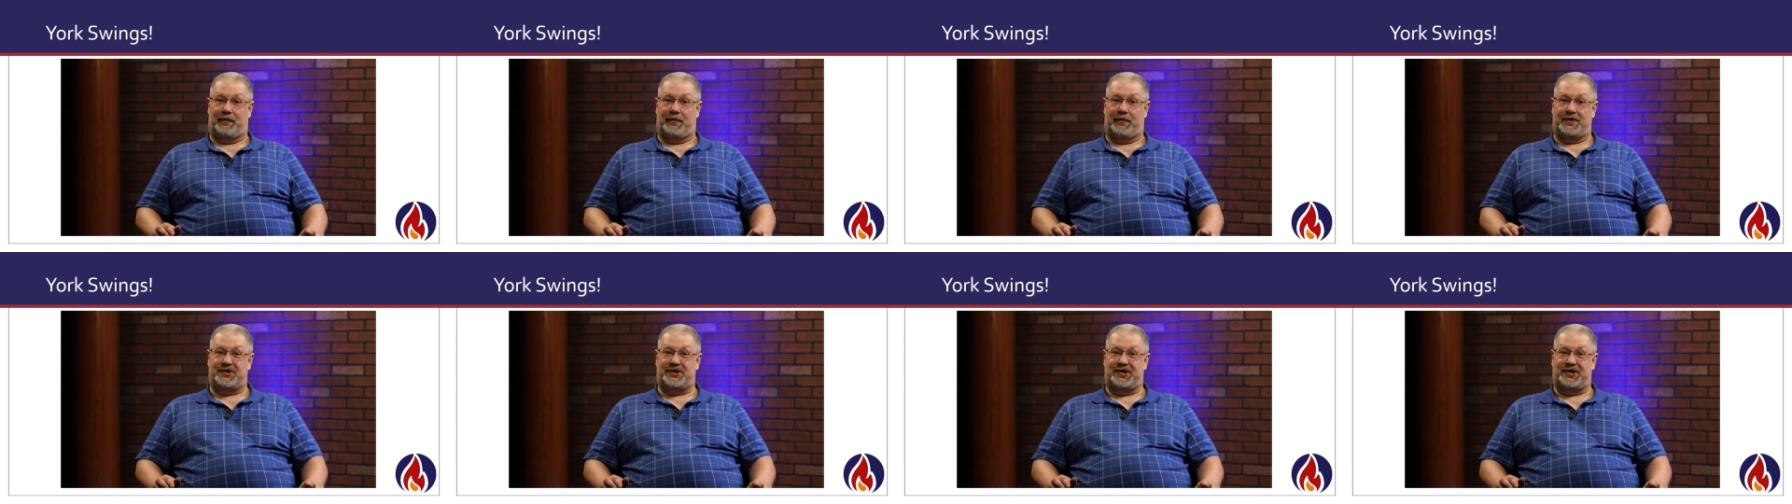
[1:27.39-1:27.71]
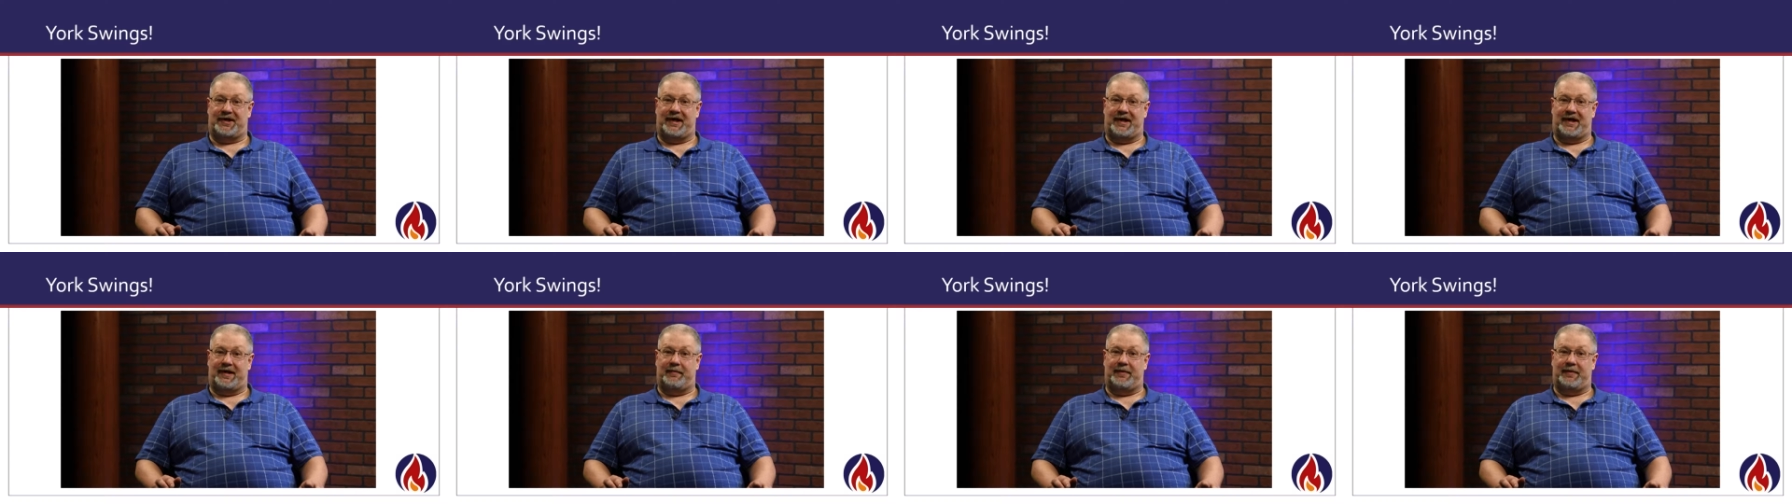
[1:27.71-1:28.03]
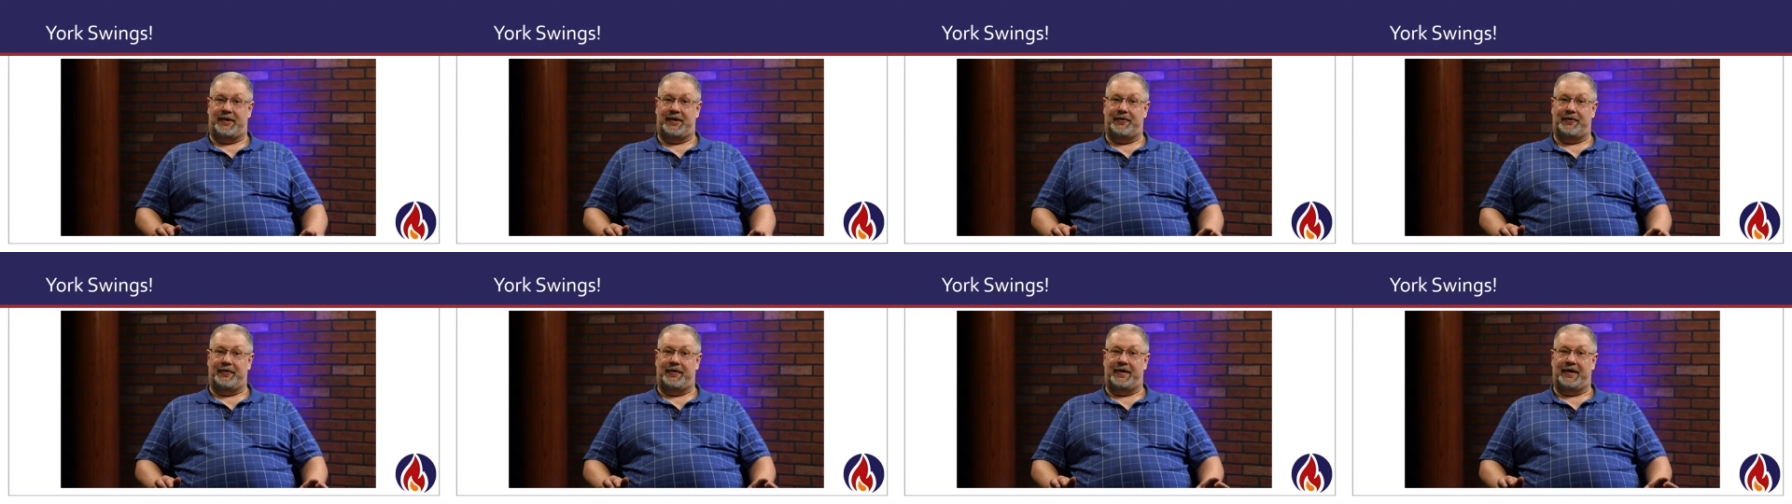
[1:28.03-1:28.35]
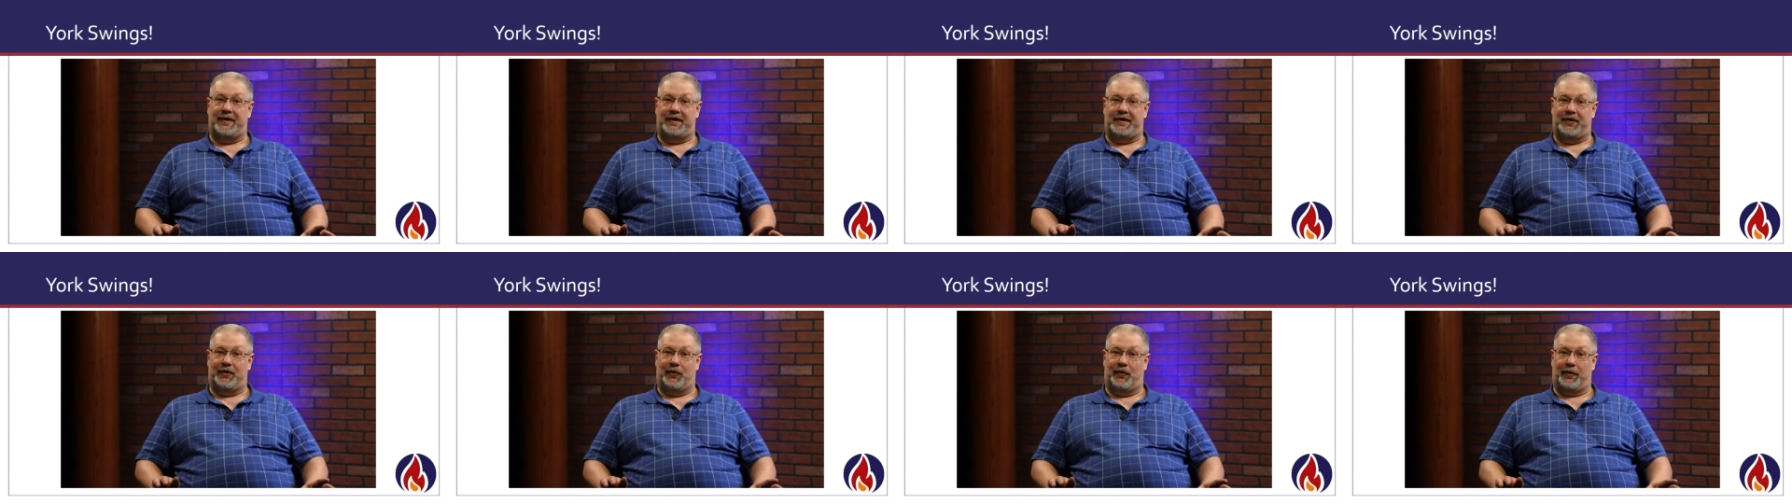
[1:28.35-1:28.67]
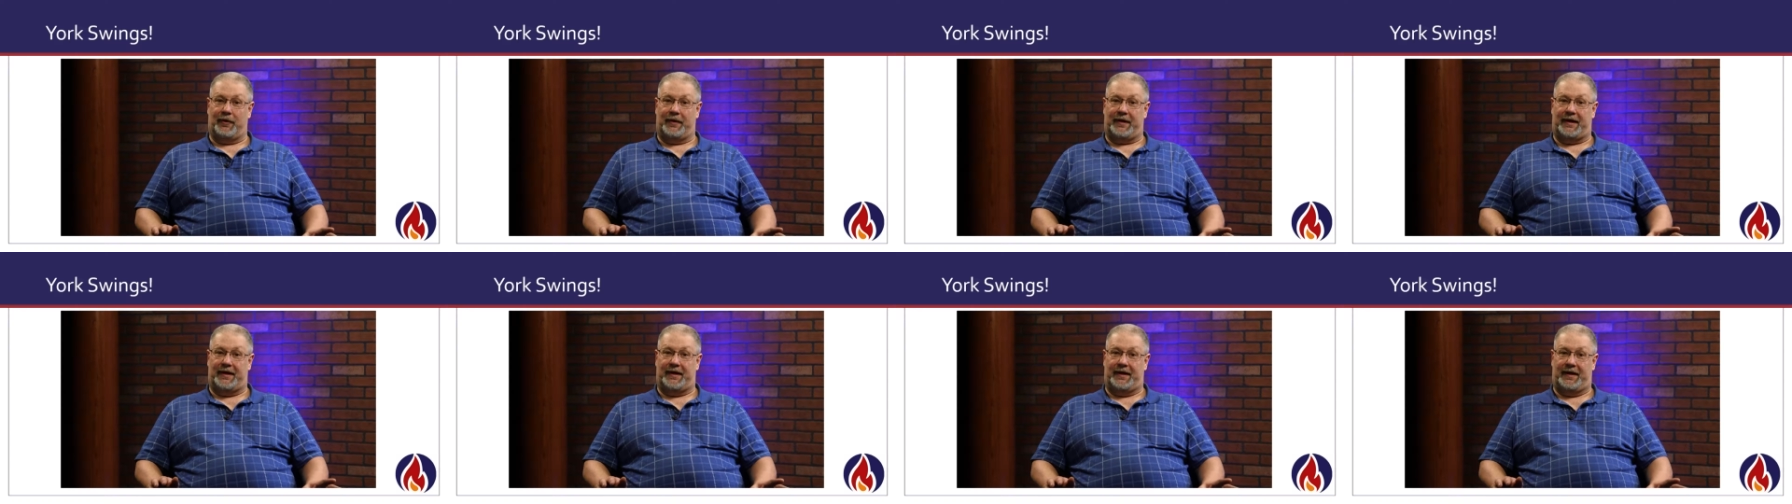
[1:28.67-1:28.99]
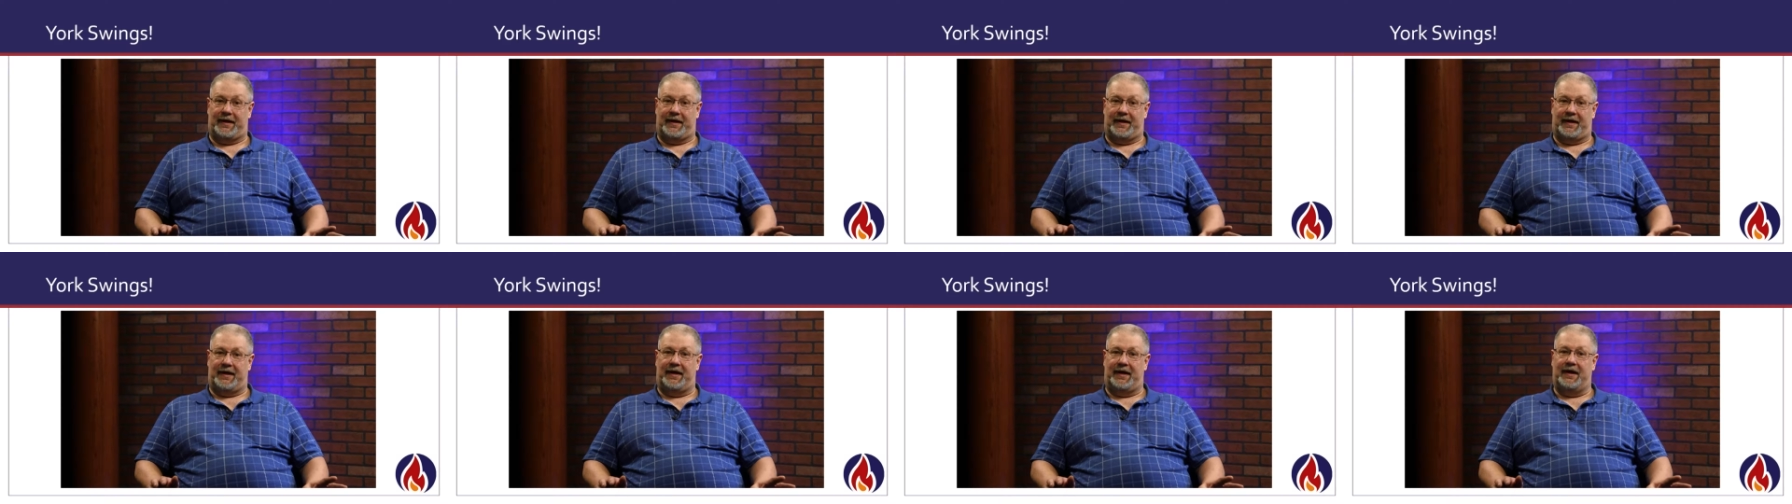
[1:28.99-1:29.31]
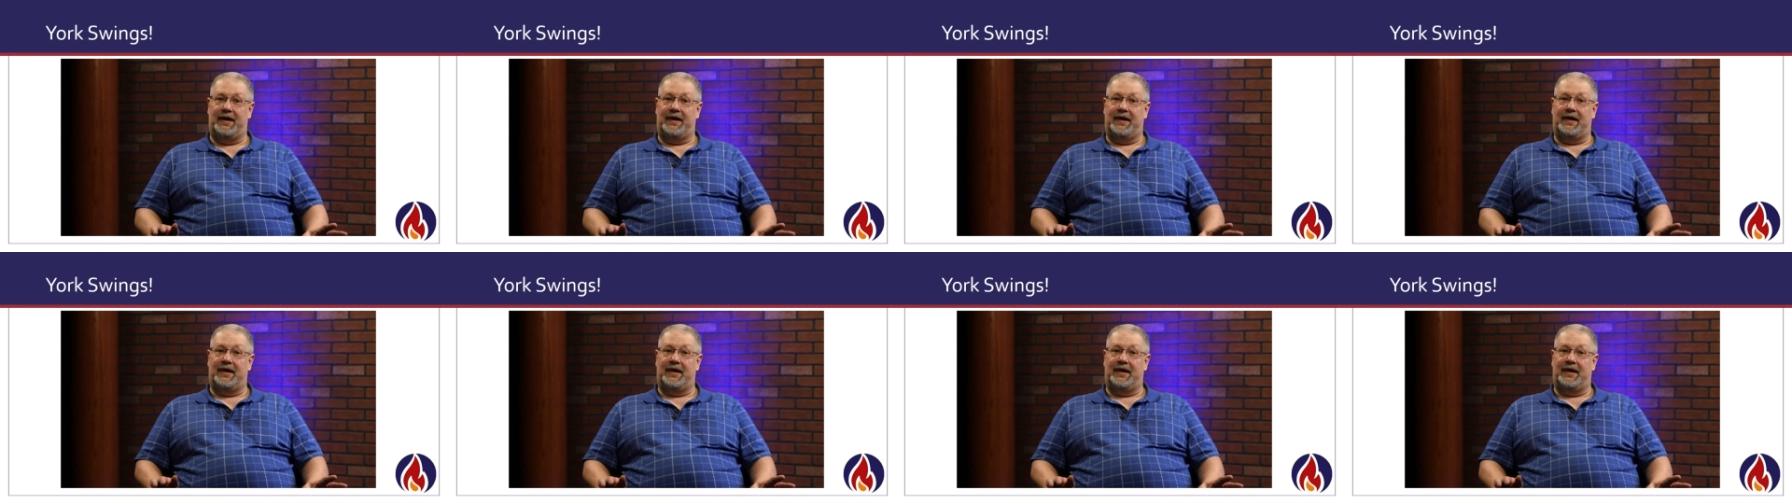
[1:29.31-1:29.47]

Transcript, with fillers: which debuted in York in